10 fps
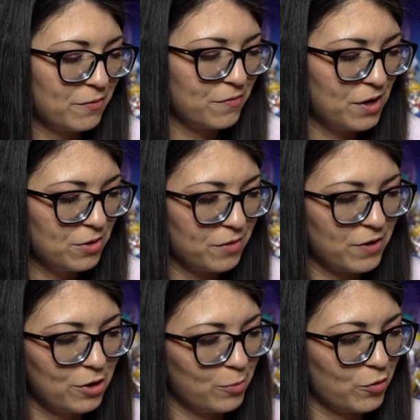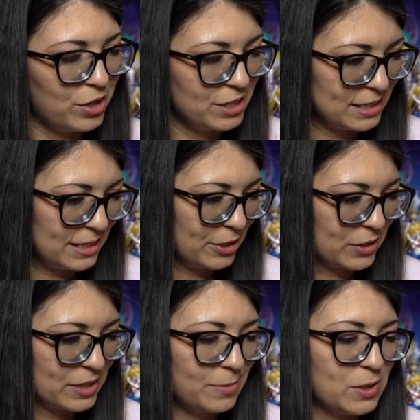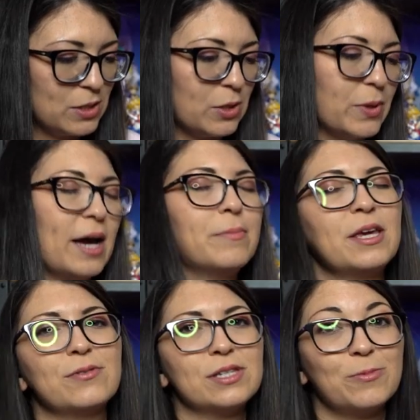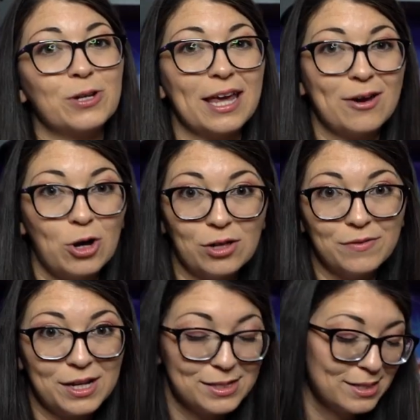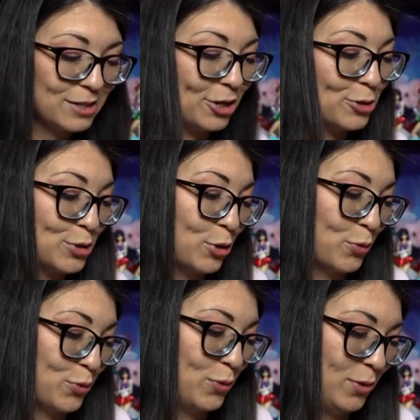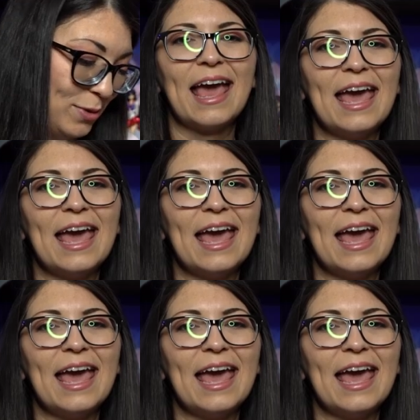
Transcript: Very, very pretty stickers. I'm so happy I was able to get all of these. They are so cool.